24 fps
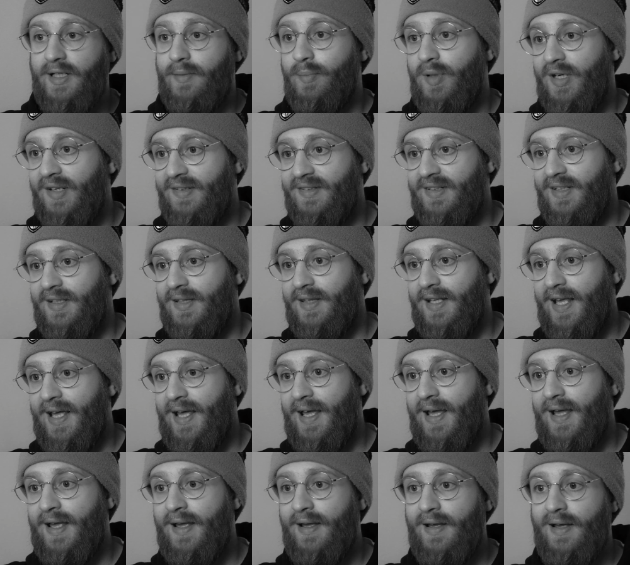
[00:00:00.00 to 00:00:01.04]
mix in
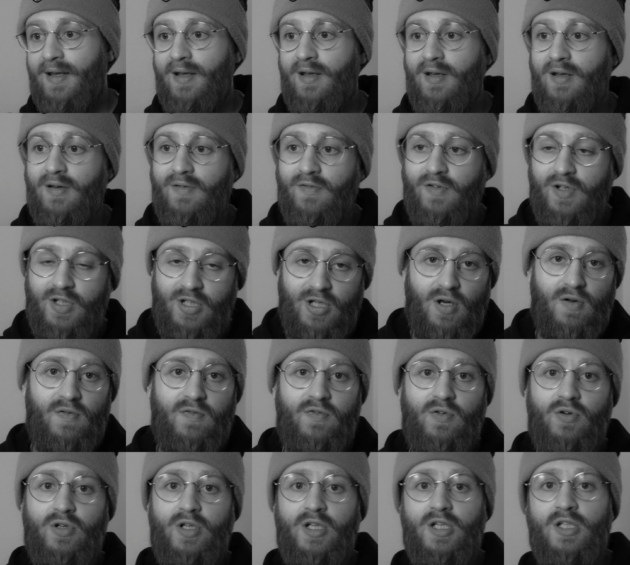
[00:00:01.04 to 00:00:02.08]
their video
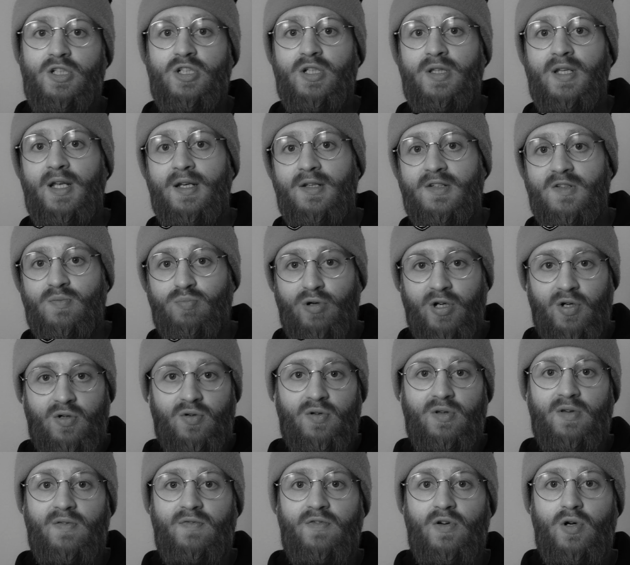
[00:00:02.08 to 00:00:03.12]
footage and then
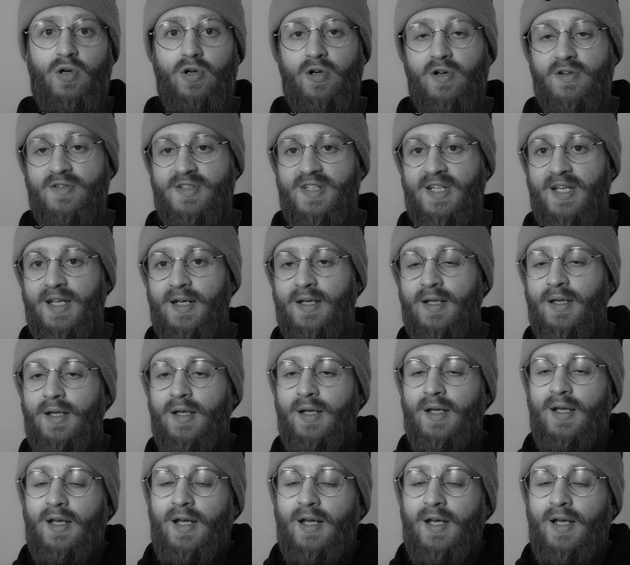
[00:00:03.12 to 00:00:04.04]
sprinkle the photos in.